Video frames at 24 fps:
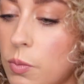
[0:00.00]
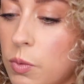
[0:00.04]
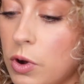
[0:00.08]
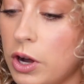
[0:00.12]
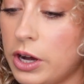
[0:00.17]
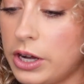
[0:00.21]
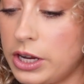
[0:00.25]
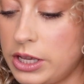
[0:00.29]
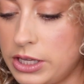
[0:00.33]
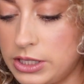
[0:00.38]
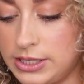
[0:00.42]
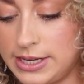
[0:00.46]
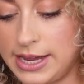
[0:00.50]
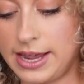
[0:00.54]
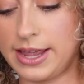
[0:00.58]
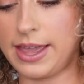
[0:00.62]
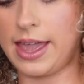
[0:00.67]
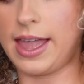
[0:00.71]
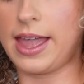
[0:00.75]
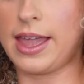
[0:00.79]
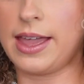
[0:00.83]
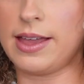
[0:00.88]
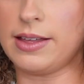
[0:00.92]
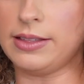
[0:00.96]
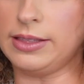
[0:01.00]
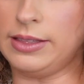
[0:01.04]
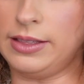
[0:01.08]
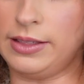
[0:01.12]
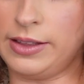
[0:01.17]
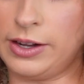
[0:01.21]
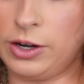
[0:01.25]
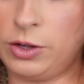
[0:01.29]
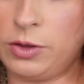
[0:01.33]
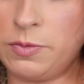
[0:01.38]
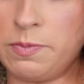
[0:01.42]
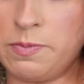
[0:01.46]
We're gonna take a
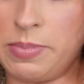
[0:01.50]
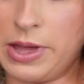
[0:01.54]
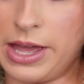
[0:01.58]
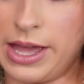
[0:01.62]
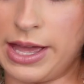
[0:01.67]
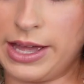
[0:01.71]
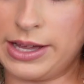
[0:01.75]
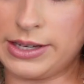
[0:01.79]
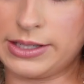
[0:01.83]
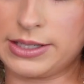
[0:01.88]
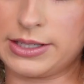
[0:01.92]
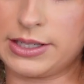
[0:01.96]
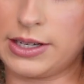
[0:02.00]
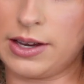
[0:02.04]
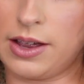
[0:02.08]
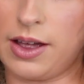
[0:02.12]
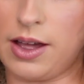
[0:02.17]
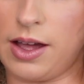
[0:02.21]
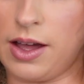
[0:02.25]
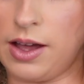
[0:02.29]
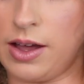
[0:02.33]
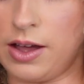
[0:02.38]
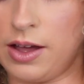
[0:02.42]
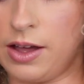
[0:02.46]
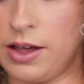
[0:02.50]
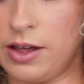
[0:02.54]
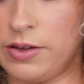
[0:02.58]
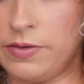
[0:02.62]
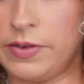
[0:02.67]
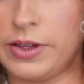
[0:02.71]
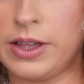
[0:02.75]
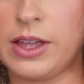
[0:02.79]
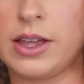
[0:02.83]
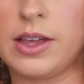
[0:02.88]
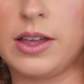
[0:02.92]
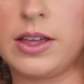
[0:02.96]
little bit of
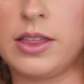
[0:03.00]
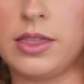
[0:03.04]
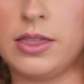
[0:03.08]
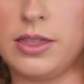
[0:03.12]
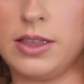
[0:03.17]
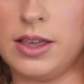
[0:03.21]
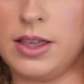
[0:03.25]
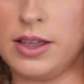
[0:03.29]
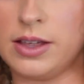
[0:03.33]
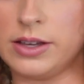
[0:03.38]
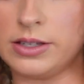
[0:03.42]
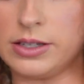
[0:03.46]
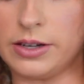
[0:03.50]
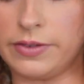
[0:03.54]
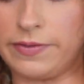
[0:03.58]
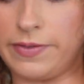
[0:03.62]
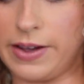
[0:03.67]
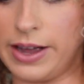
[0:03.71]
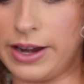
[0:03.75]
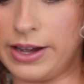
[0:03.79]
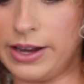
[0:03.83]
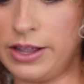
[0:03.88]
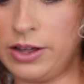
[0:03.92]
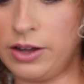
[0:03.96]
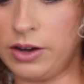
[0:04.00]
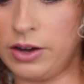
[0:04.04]
the defining